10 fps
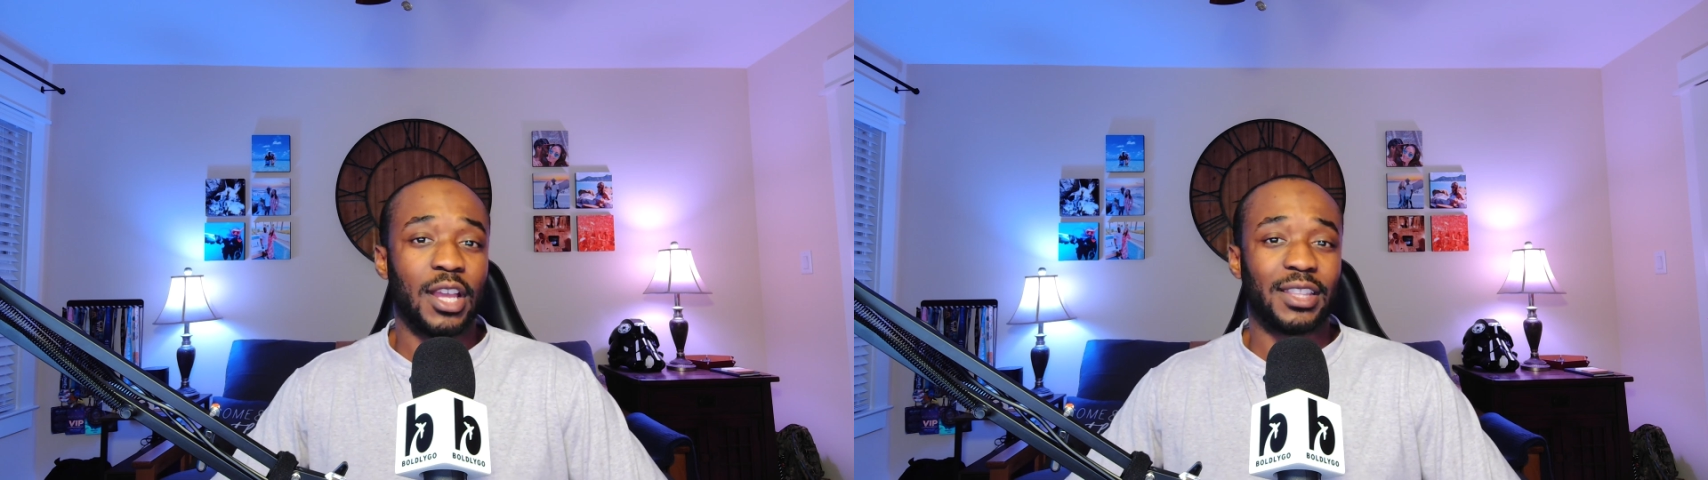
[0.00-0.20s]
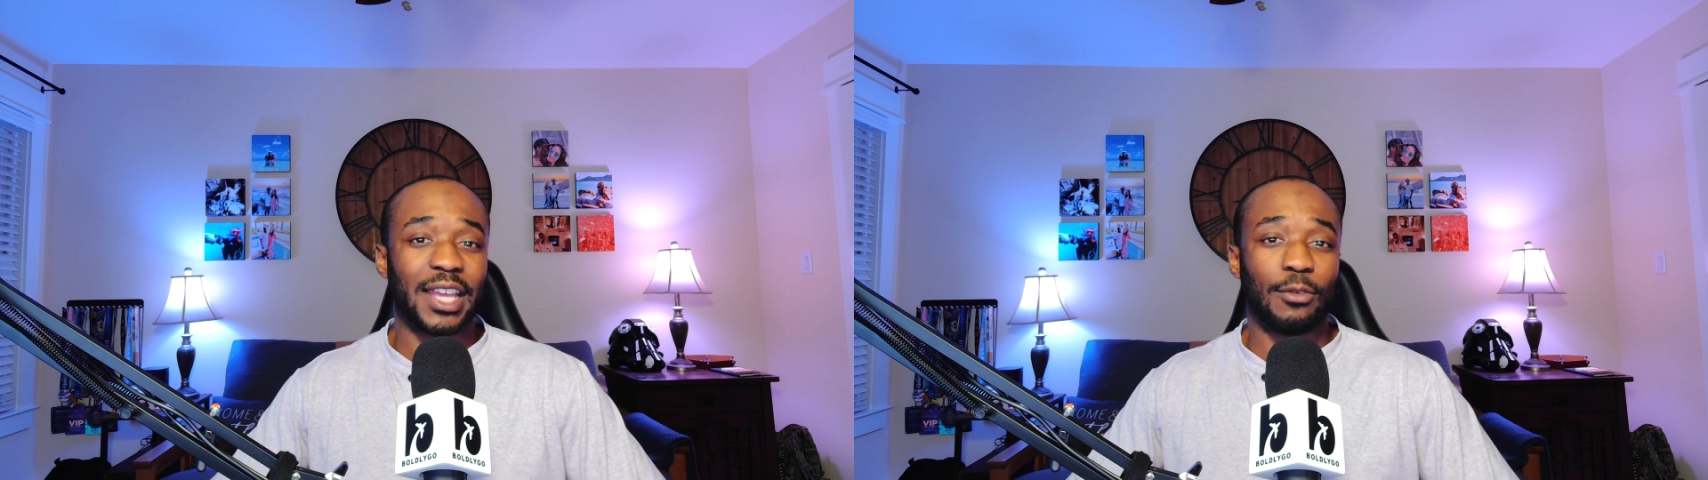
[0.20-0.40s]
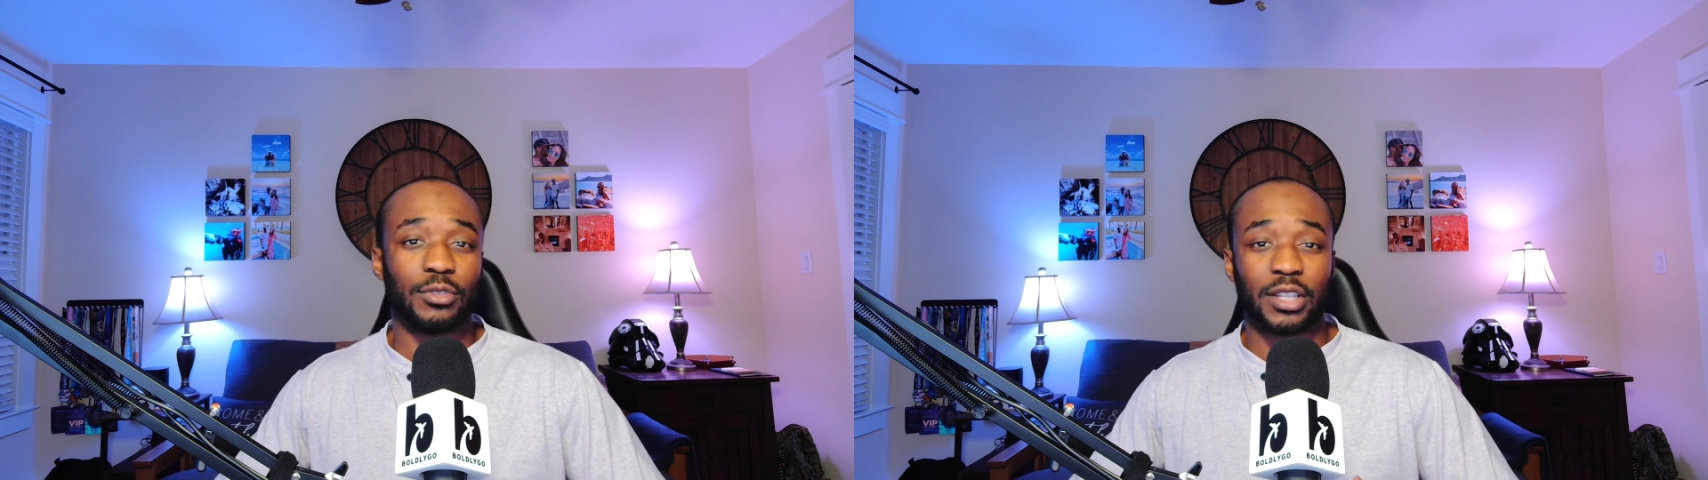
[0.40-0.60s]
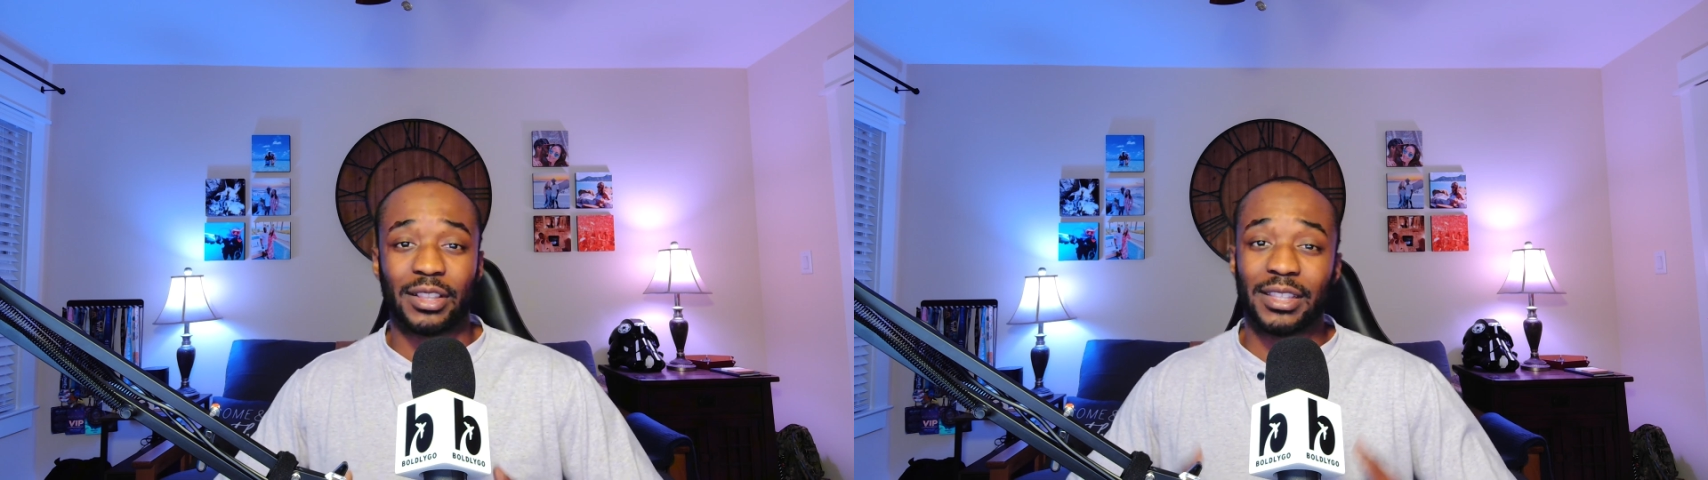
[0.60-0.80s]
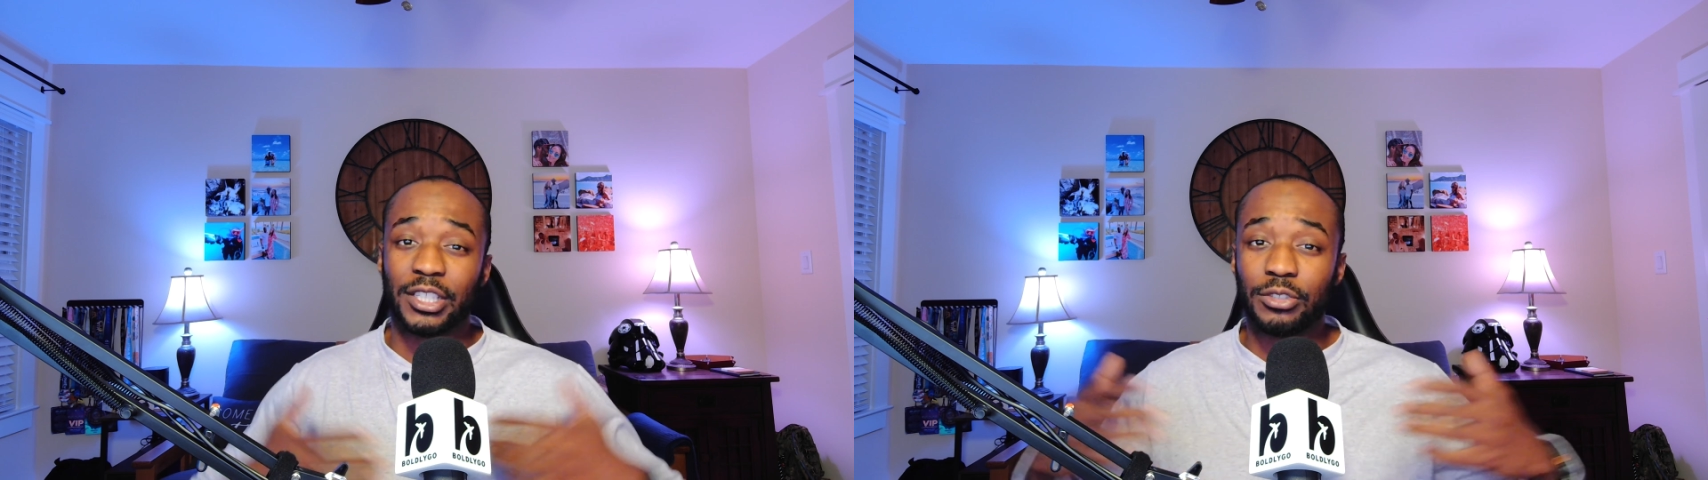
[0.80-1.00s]
that was
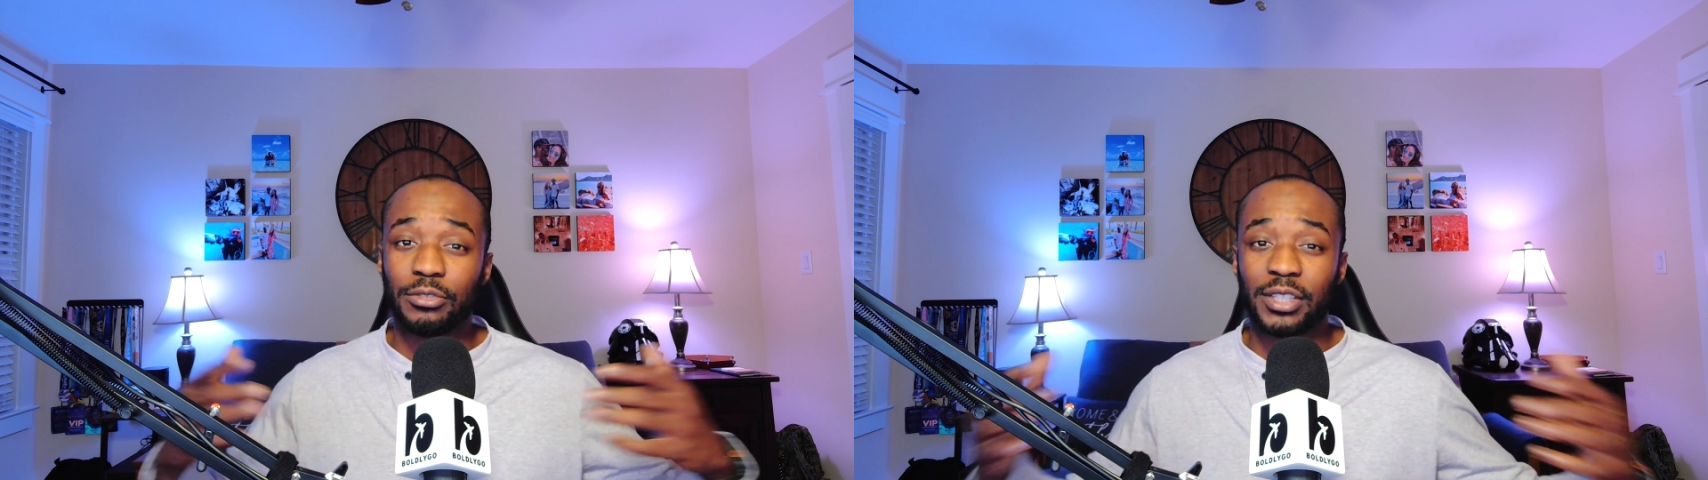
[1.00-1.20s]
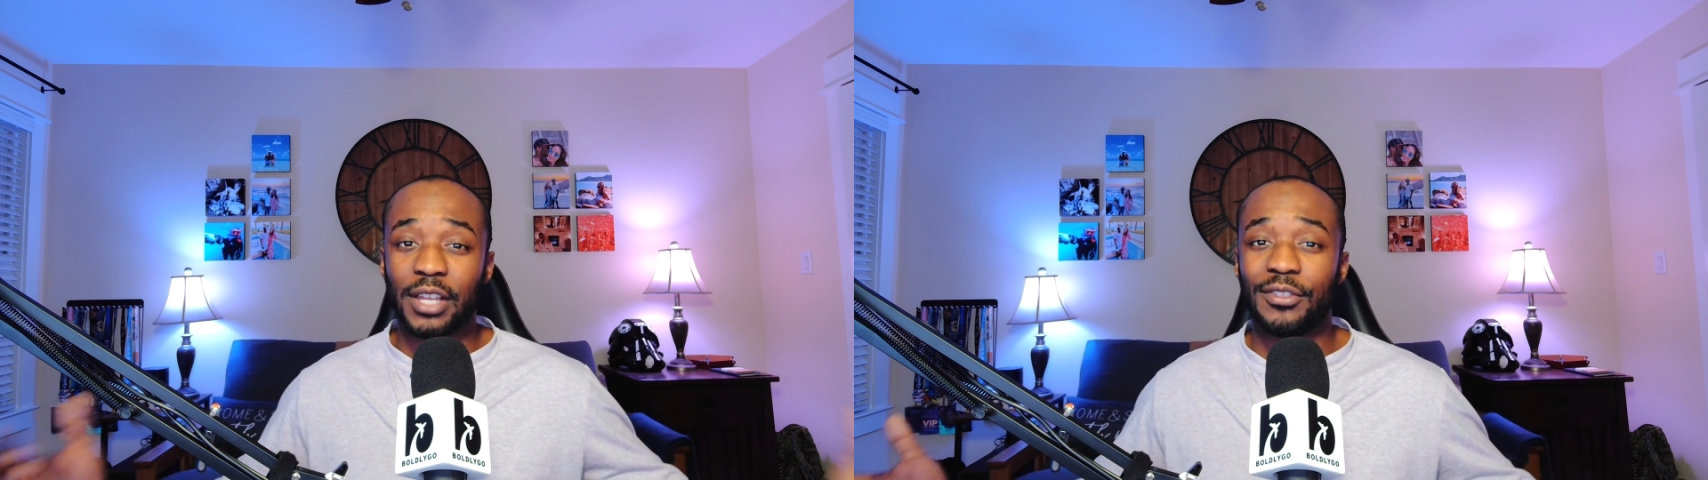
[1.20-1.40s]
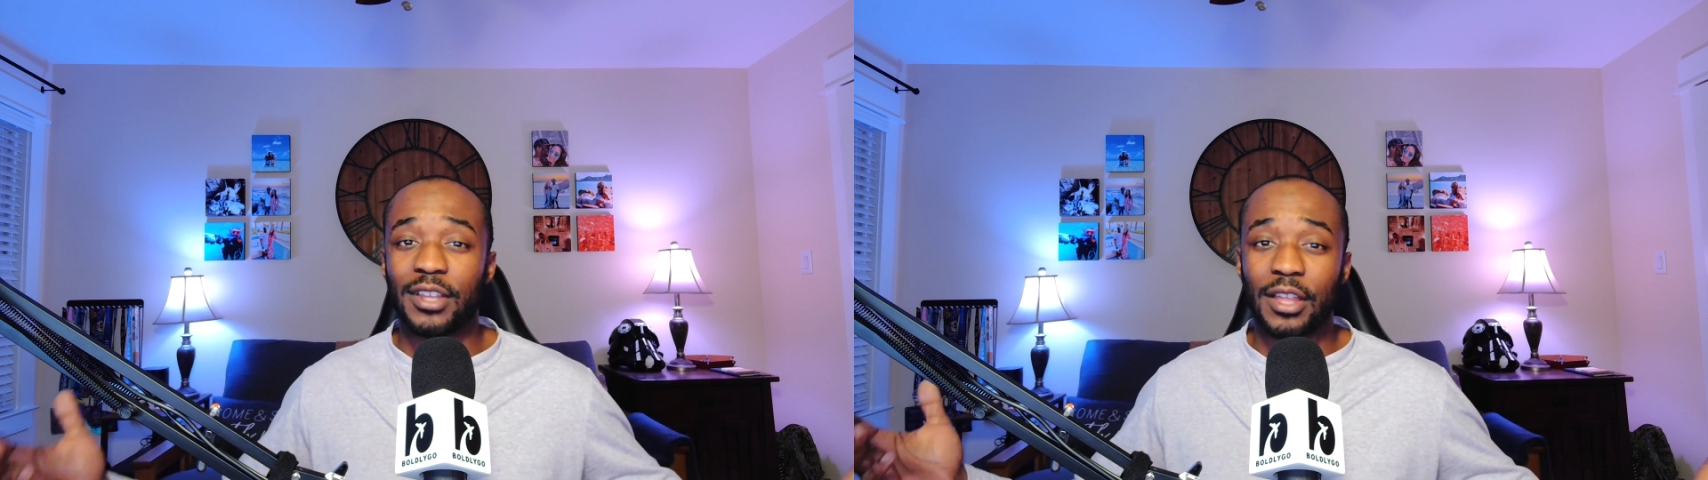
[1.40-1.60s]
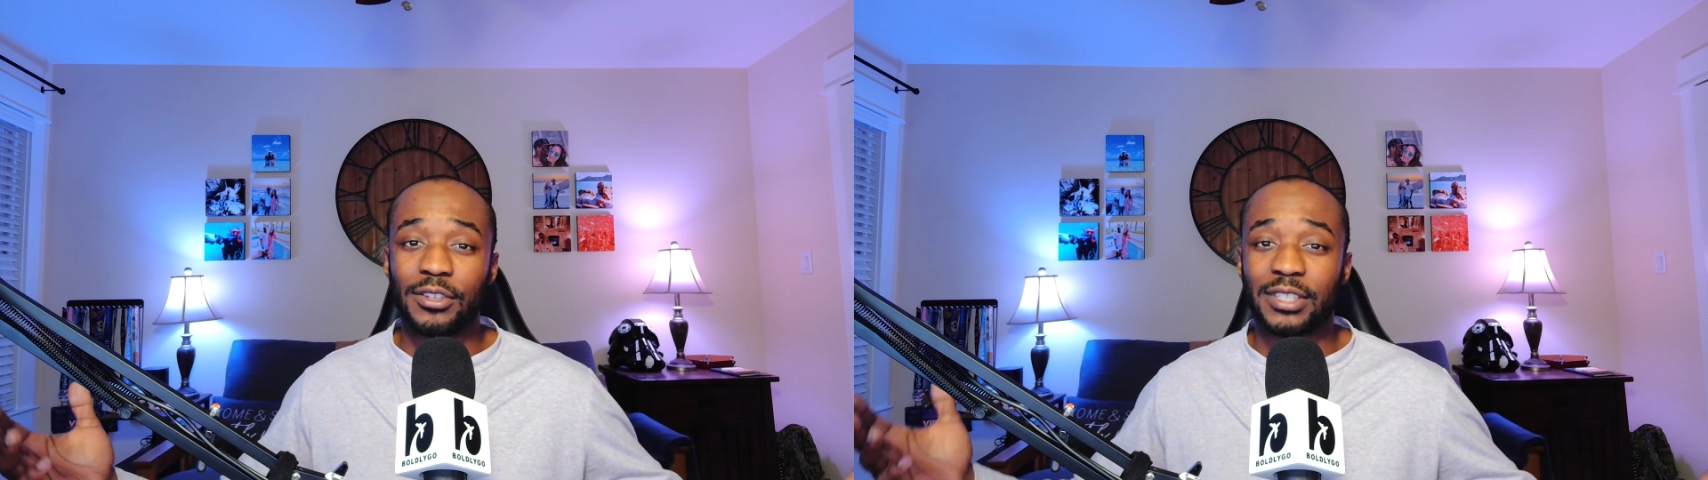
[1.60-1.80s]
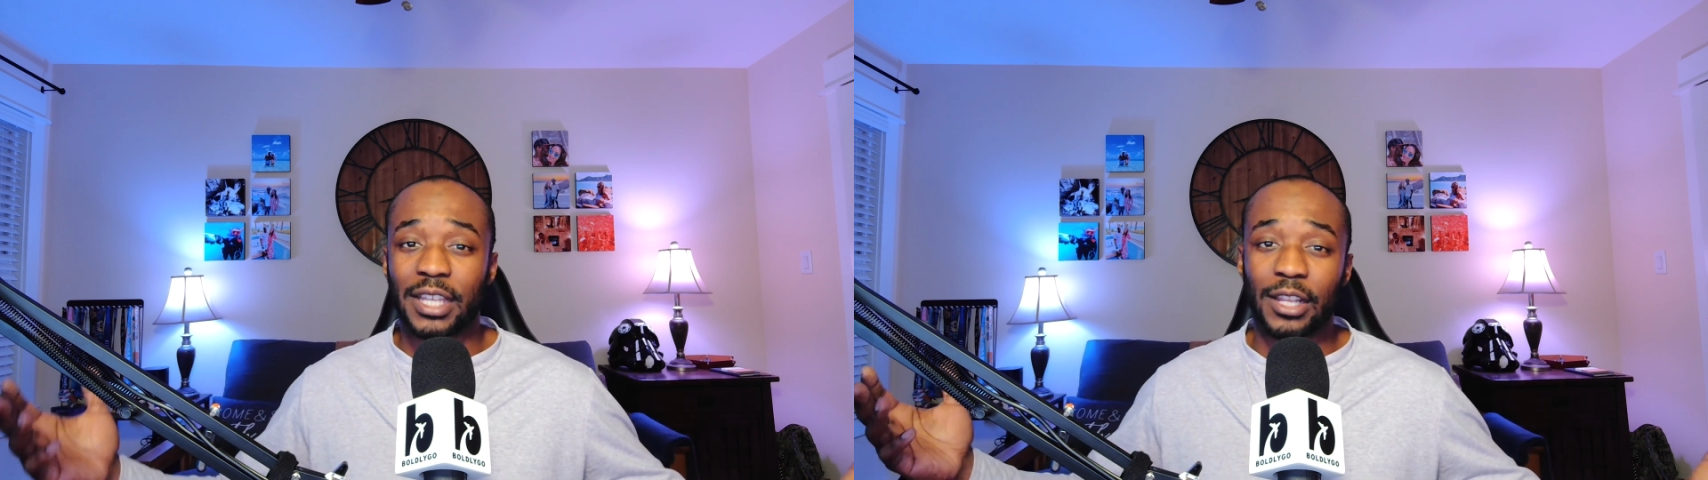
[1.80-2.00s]
literally on the other
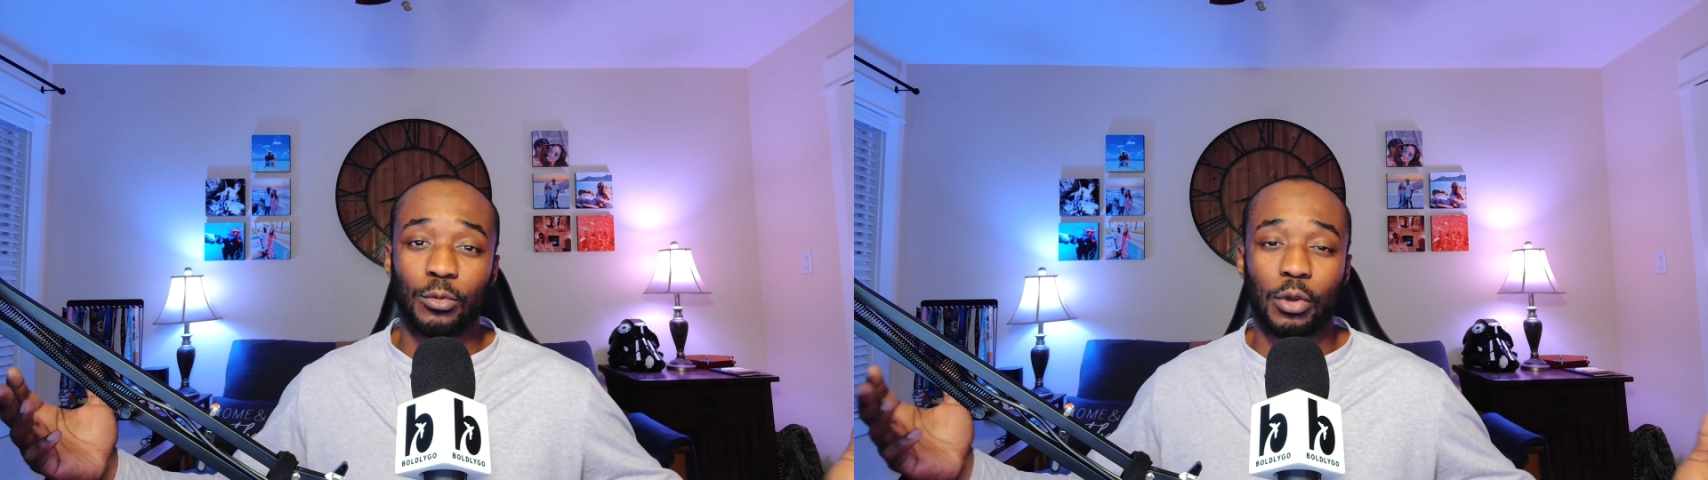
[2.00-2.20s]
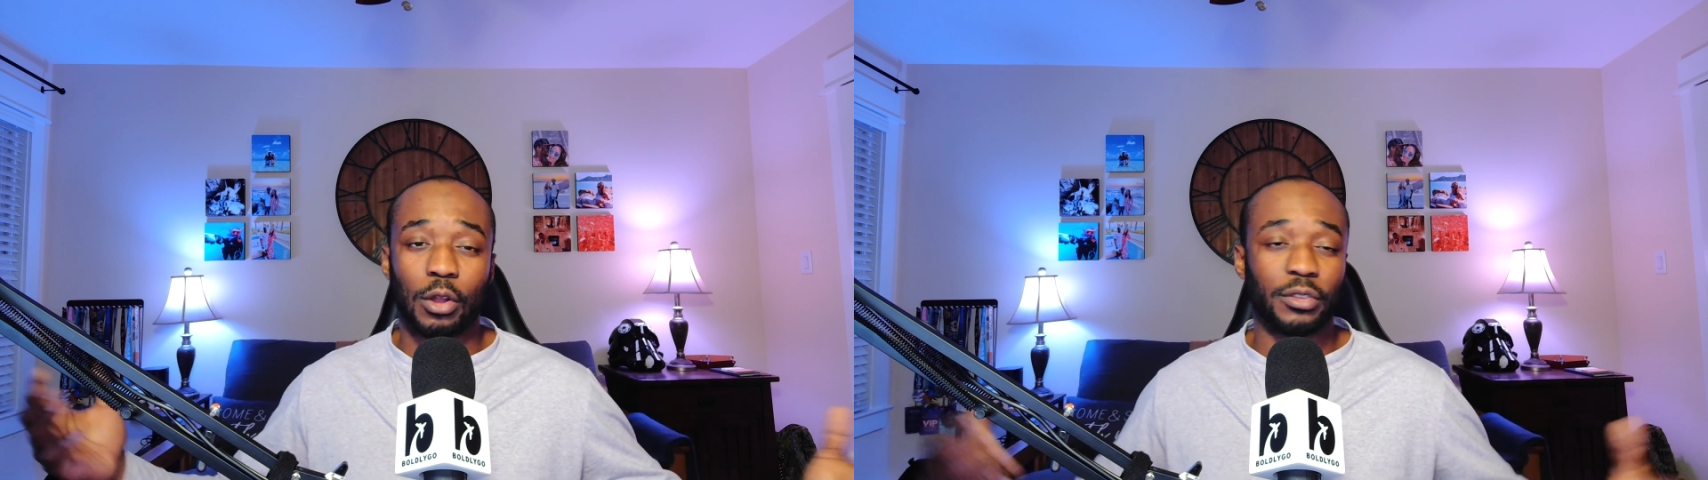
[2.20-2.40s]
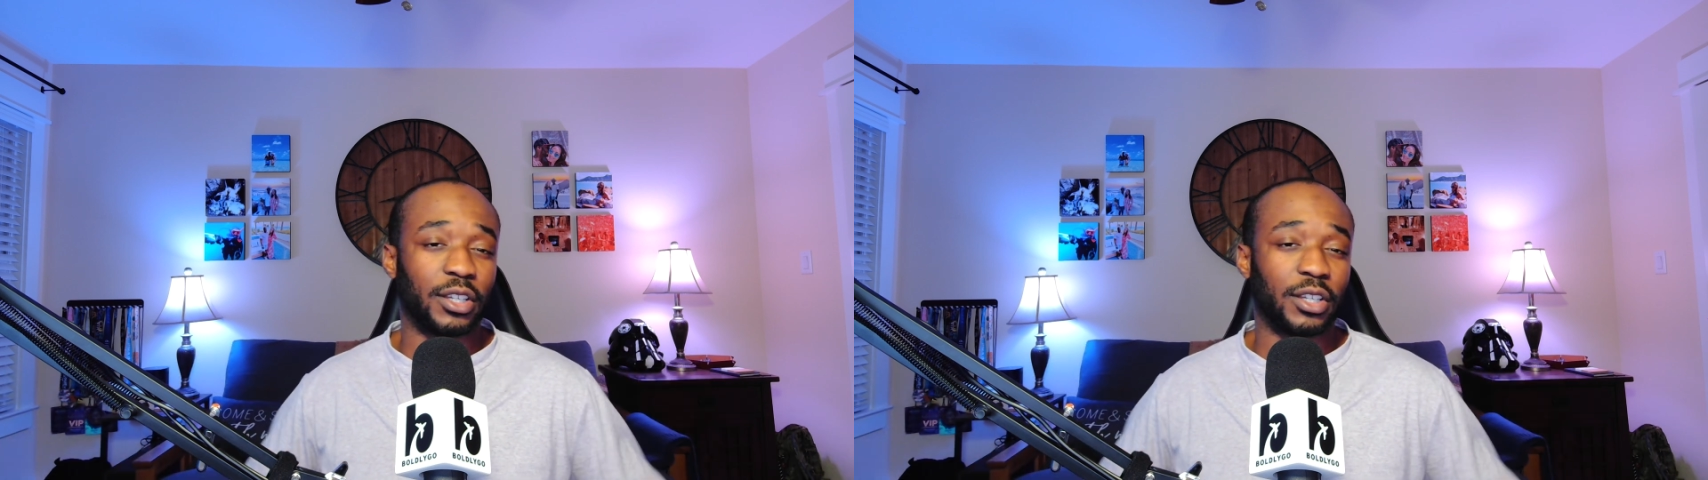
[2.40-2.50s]
side of the world